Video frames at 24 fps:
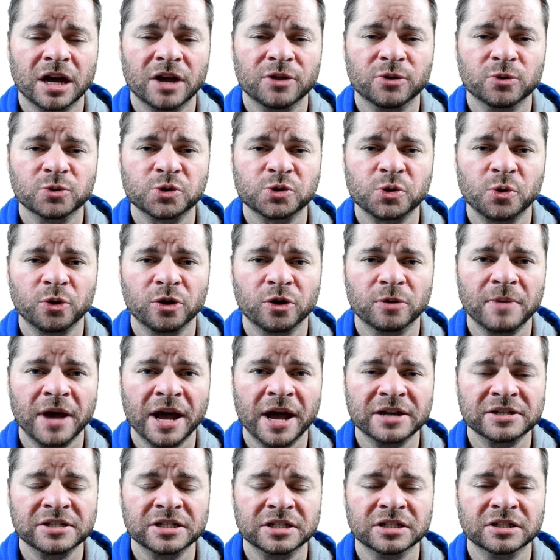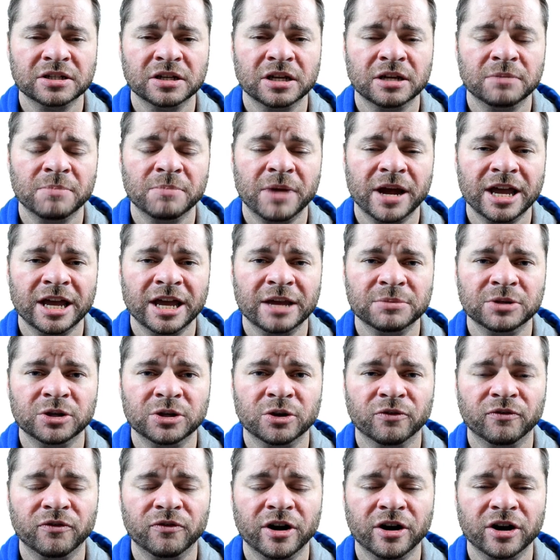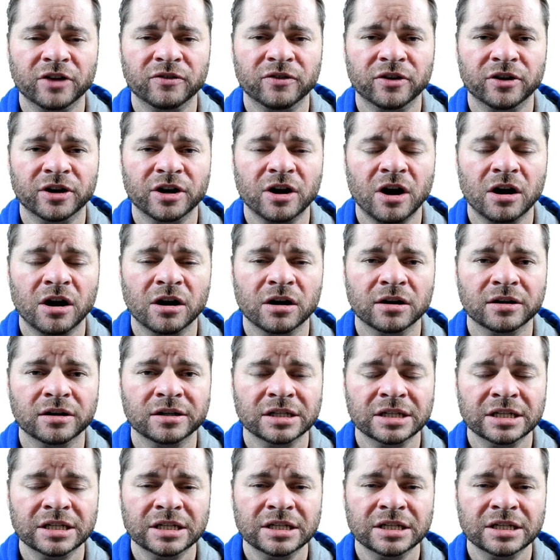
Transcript: Those cornerbacks in Miami are very, very hard.